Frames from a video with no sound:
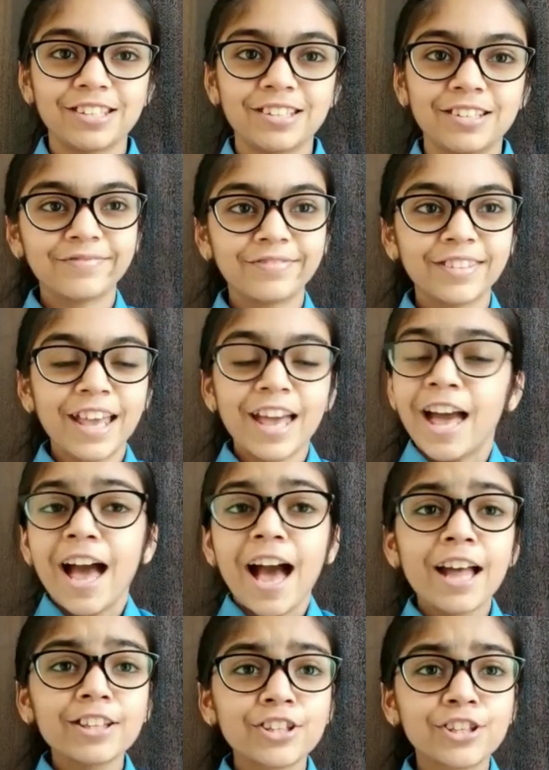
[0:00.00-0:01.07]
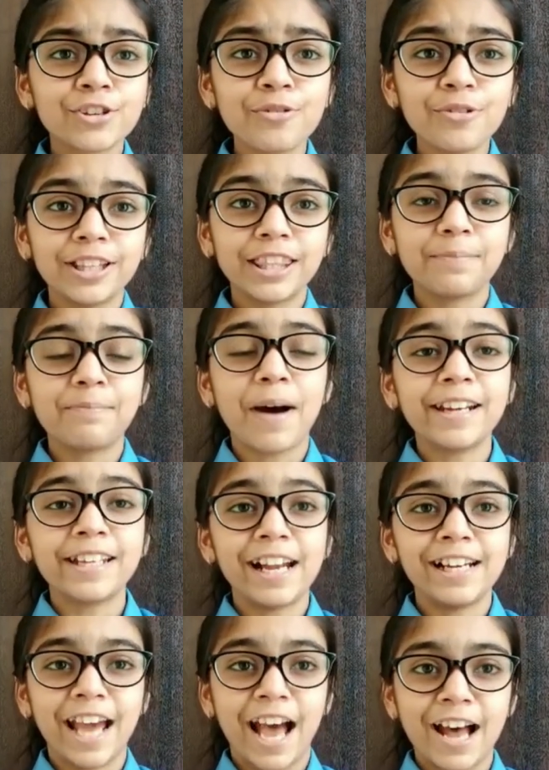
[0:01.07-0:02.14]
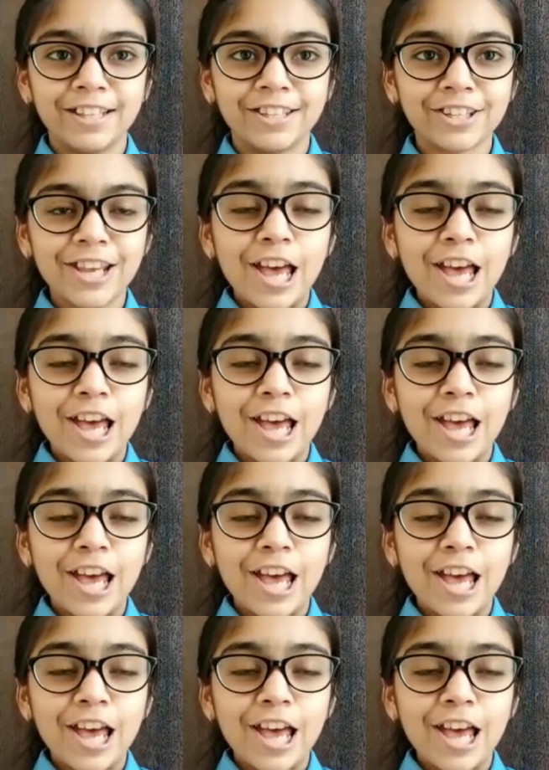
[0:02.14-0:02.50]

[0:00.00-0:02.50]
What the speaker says: And soon the bud held hands